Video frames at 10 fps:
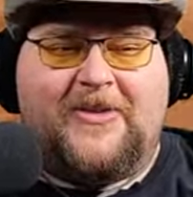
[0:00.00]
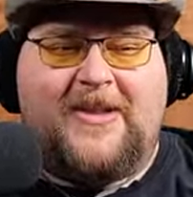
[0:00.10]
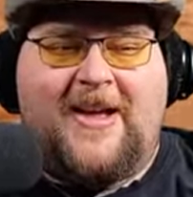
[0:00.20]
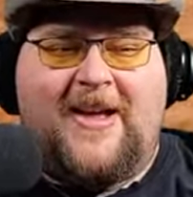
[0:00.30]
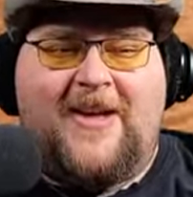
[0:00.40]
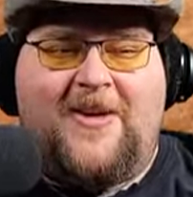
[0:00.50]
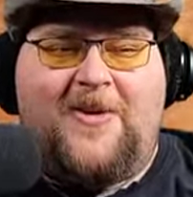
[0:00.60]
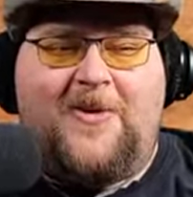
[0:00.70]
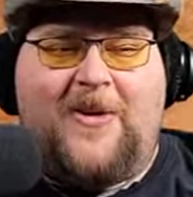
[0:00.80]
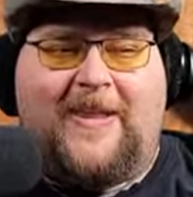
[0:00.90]
No,
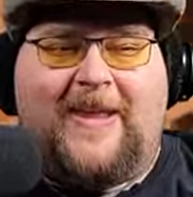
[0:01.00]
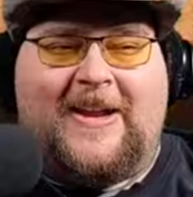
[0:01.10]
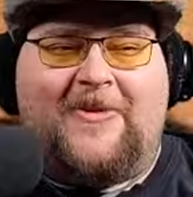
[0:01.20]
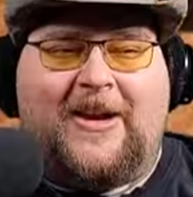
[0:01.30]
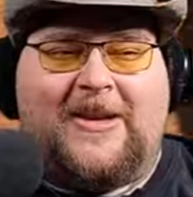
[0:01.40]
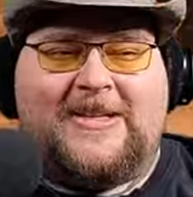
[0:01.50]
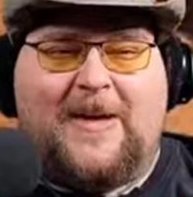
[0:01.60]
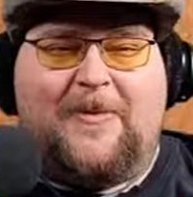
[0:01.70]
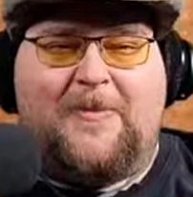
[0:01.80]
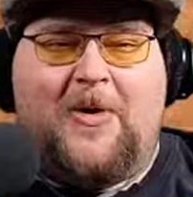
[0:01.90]
I landed right on
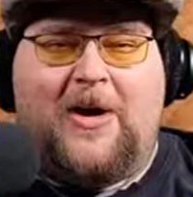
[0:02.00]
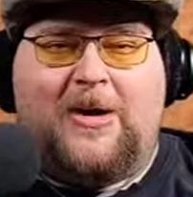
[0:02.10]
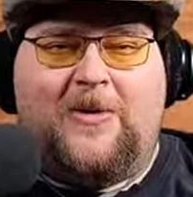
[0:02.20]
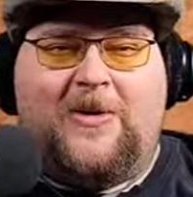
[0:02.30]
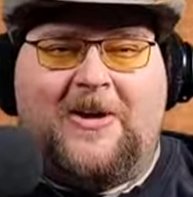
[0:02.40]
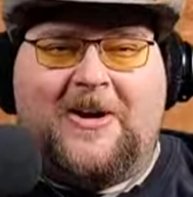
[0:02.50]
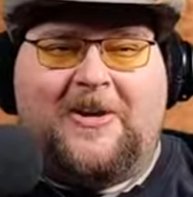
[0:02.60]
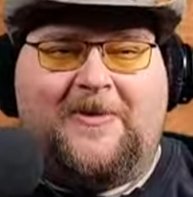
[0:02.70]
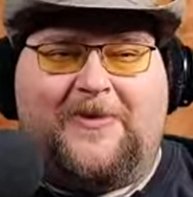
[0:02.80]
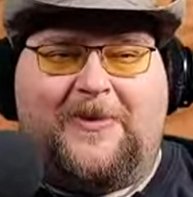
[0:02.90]
top of Mohawk
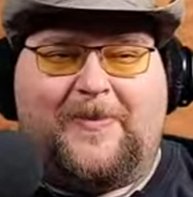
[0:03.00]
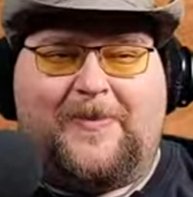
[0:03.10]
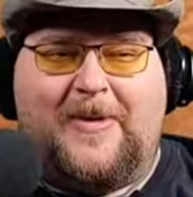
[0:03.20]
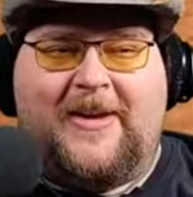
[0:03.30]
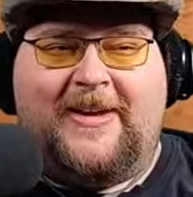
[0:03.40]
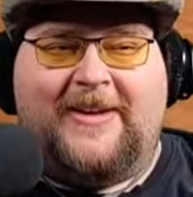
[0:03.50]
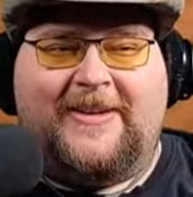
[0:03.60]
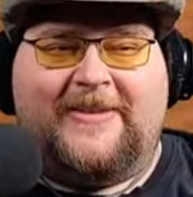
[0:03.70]
Warrior and flipped me.